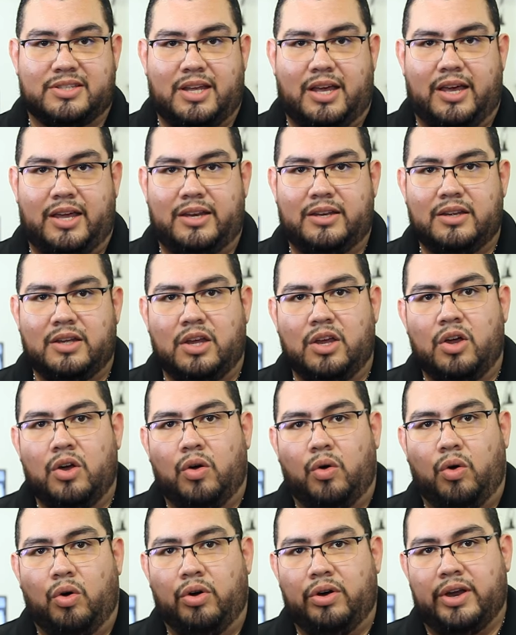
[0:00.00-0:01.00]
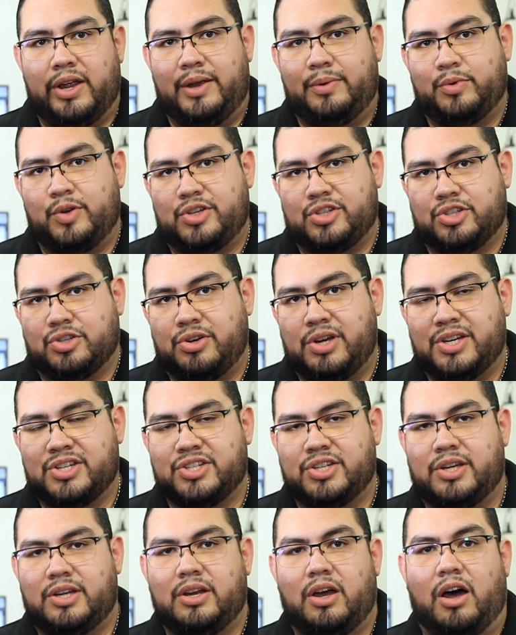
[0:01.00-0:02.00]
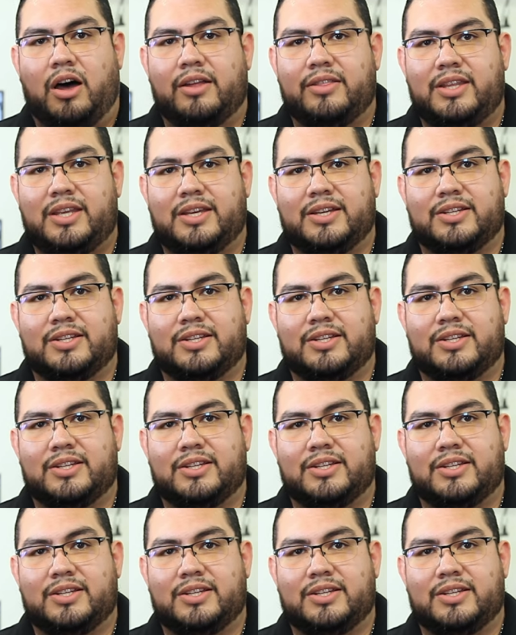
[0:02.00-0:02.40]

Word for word: side or a restriction on the